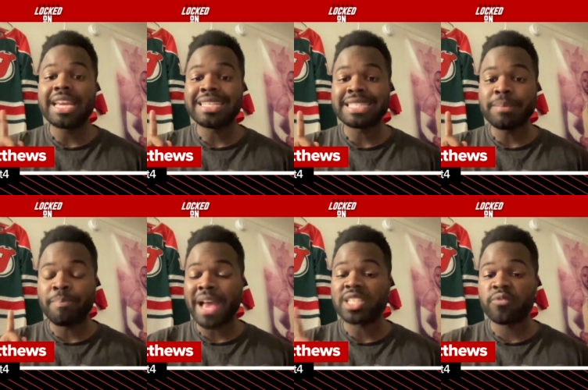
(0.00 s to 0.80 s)
is the
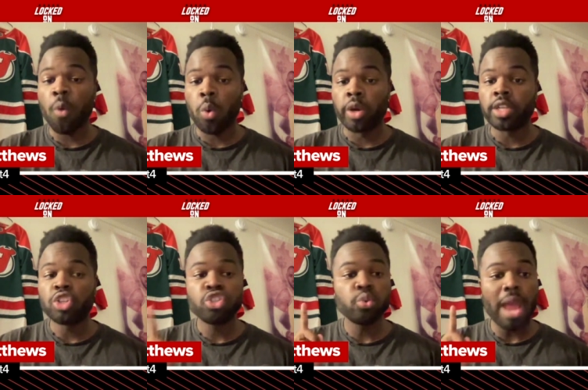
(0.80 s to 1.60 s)
best forward
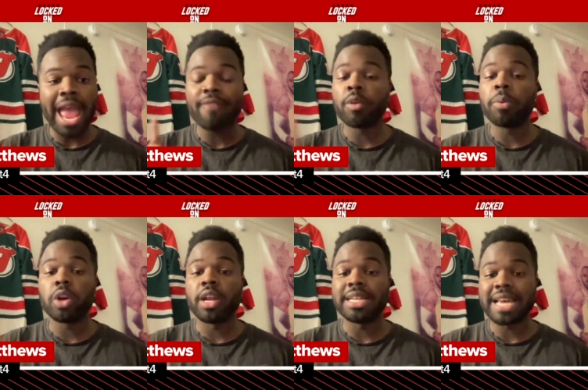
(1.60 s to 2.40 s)
to ever
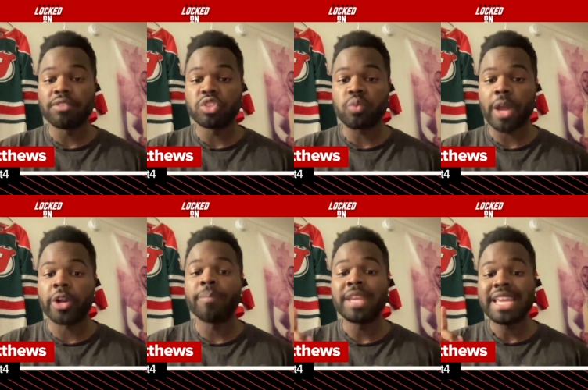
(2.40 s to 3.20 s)
put on a Devil
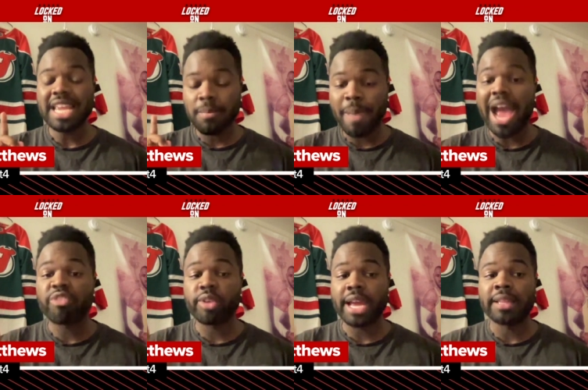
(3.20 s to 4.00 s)
sweater in
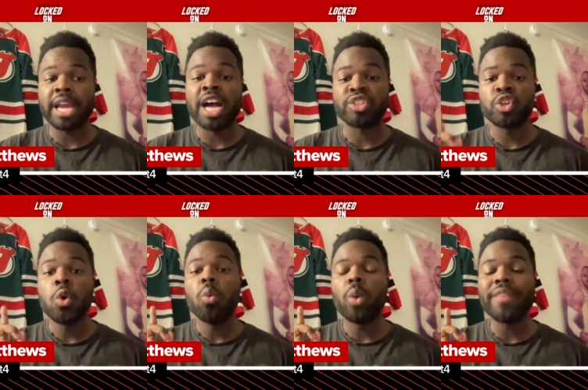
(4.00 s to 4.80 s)
Patrik Elias
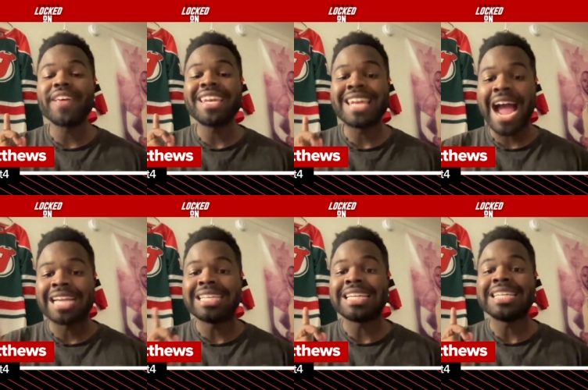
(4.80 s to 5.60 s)
with
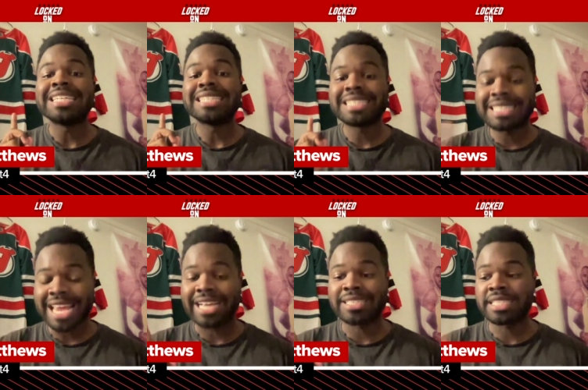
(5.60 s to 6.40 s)

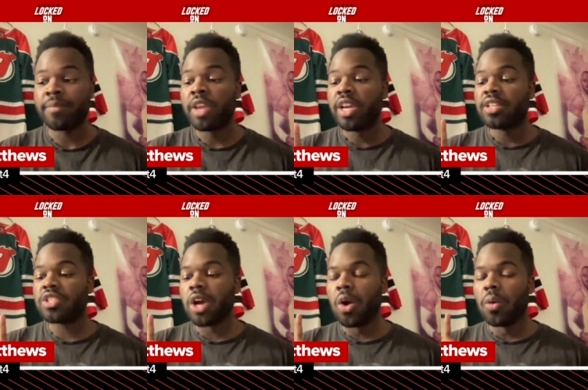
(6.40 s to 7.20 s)
ninety-six.
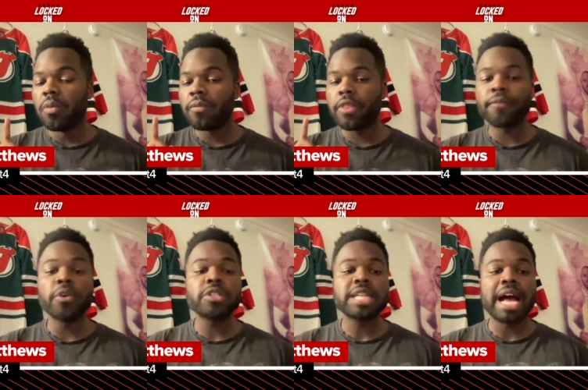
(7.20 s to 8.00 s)
So for the
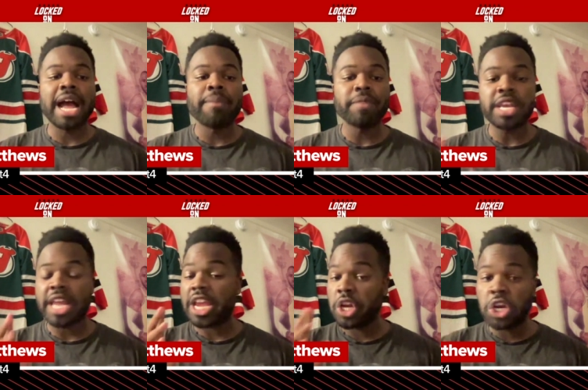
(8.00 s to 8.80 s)
first time in
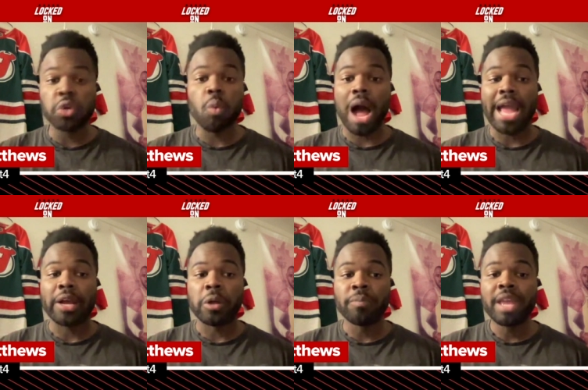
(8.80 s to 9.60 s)
a good
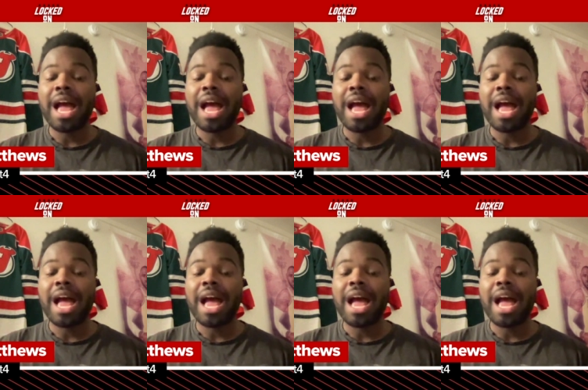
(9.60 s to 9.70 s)
while,